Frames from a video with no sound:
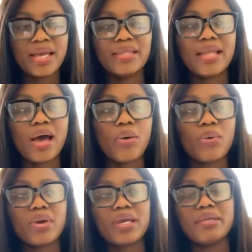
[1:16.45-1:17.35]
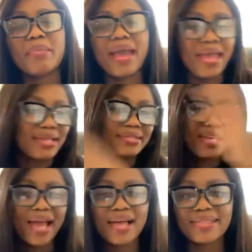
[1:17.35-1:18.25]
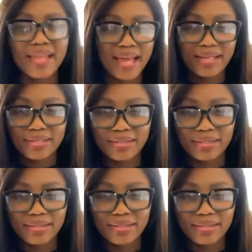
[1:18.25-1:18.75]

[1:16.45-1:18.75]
Now, in my entire line,